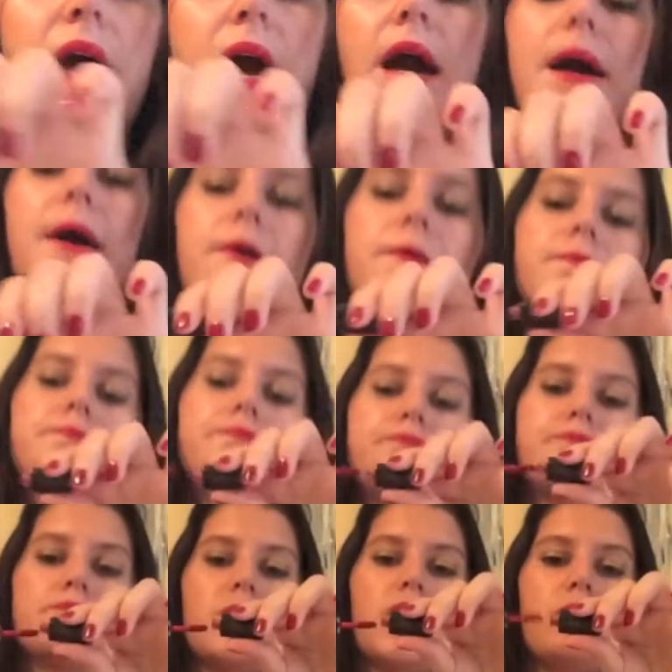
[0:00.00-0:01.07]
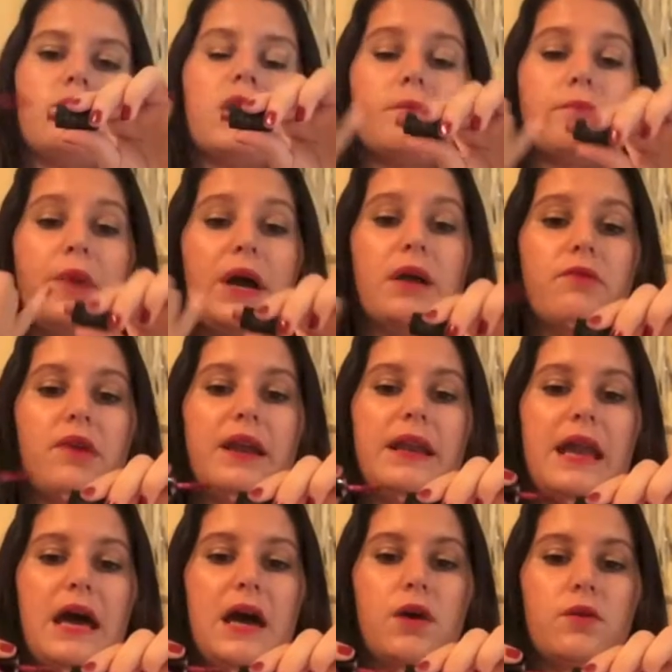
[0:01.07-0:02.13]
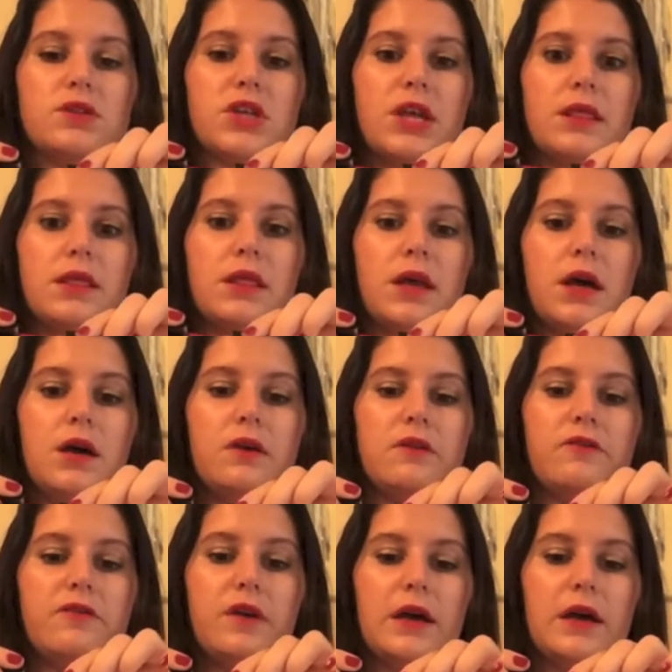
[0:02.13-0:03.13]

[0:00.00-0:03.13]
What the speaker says: I'm wearing Bite right now, which I love.